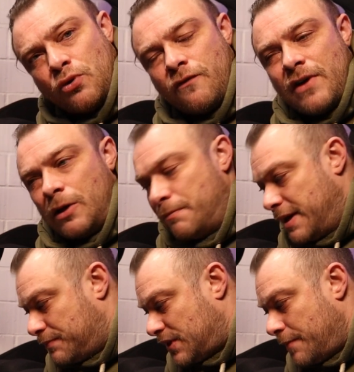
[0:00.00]
profile
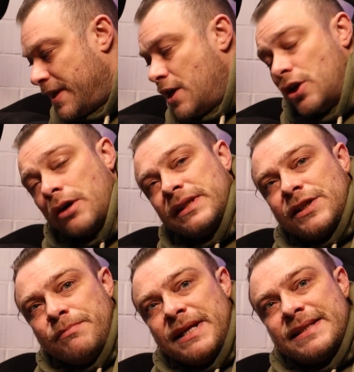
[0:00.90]
beams. Now this
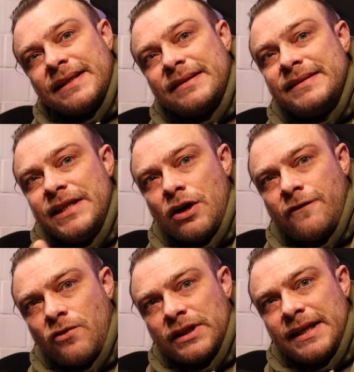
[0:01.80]
means that the
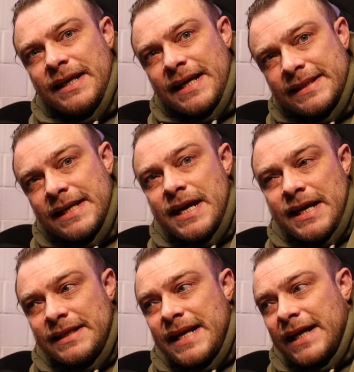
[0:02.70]
TR40S
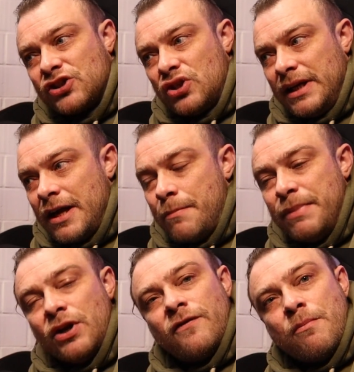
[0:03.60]
is actually a
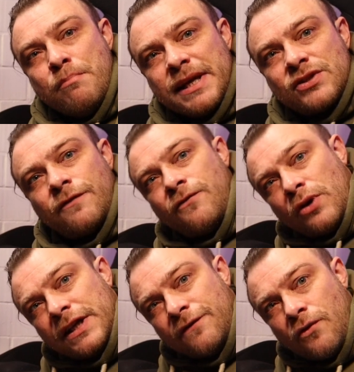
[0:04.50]
bit of a mix of
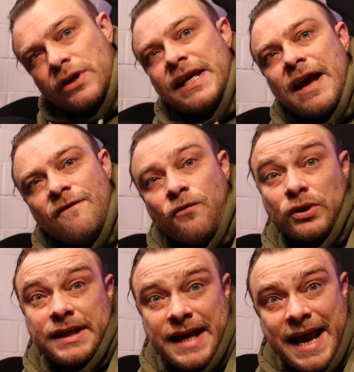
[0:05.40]
4040 and
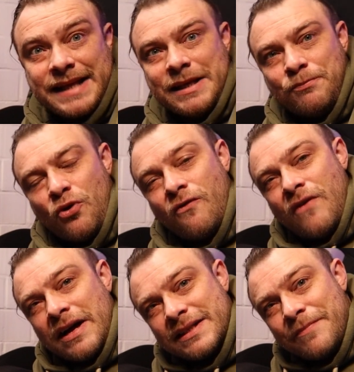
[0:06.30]
4080
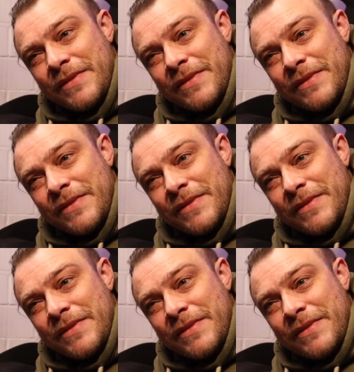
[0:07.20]
profiles.